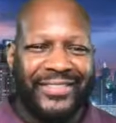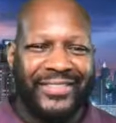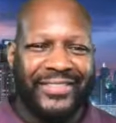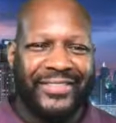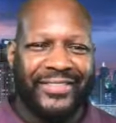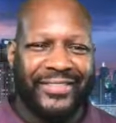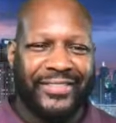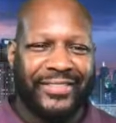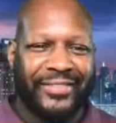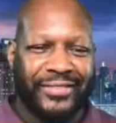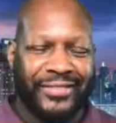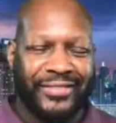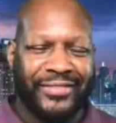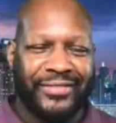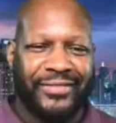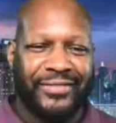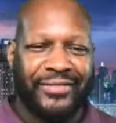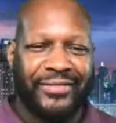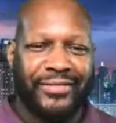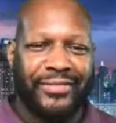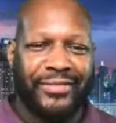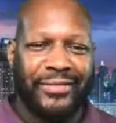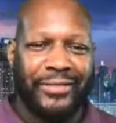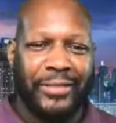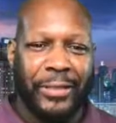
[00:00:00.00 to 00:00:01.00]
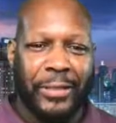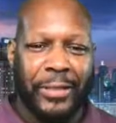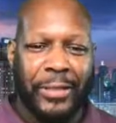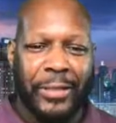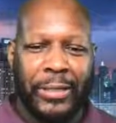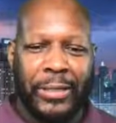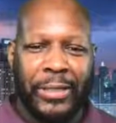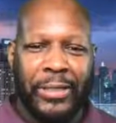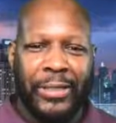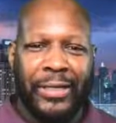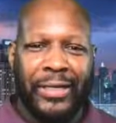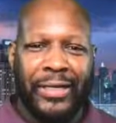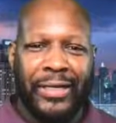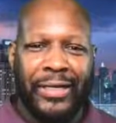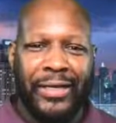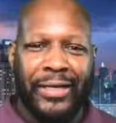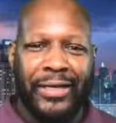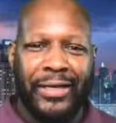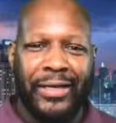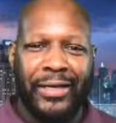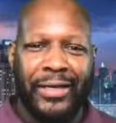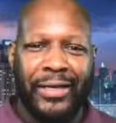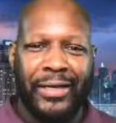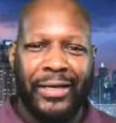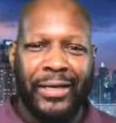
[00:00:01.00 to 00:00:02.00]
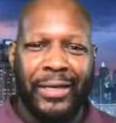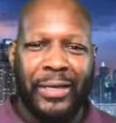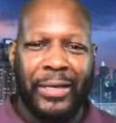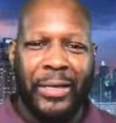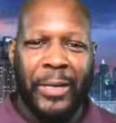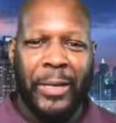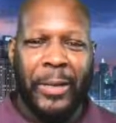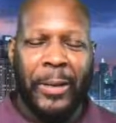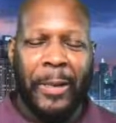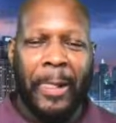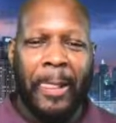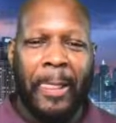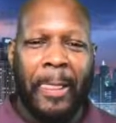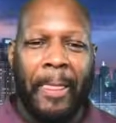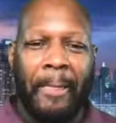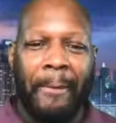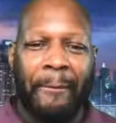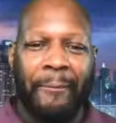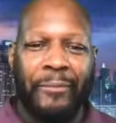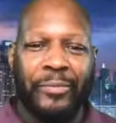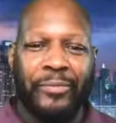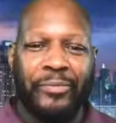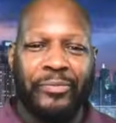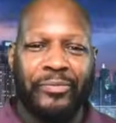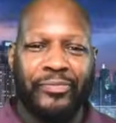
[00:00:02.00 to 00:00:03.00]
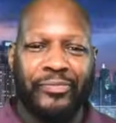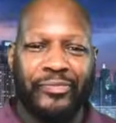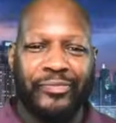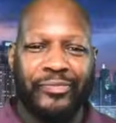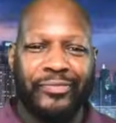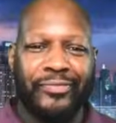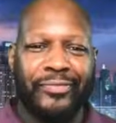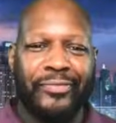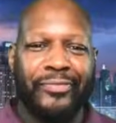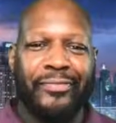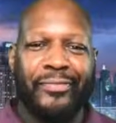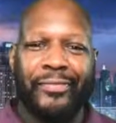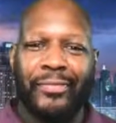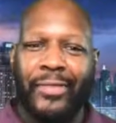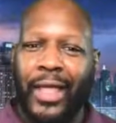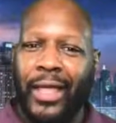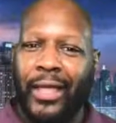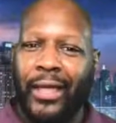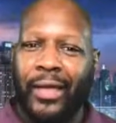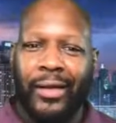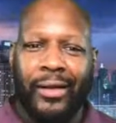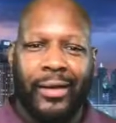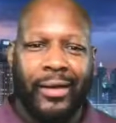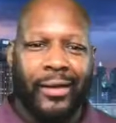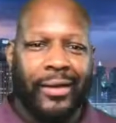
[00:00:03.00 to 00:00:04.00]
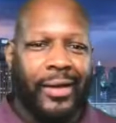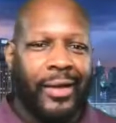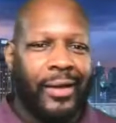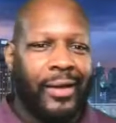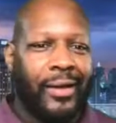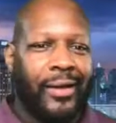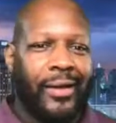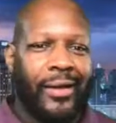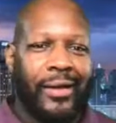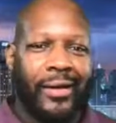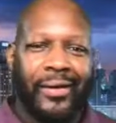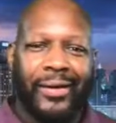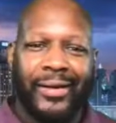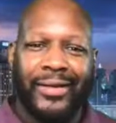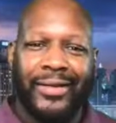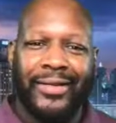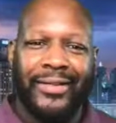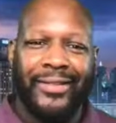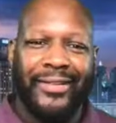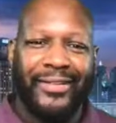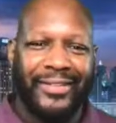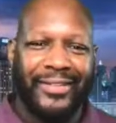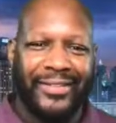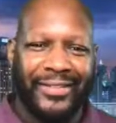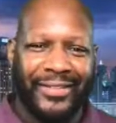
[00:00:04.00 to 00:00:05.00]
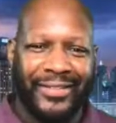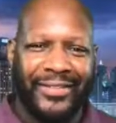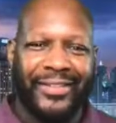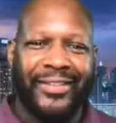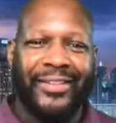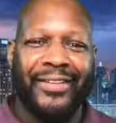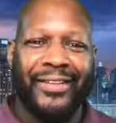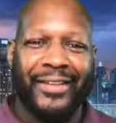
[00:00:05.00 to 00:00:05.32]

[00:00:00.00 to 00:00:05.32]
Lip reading: I'm good. I'm good. Thank you so much for having me on. This is going to be a great conversation.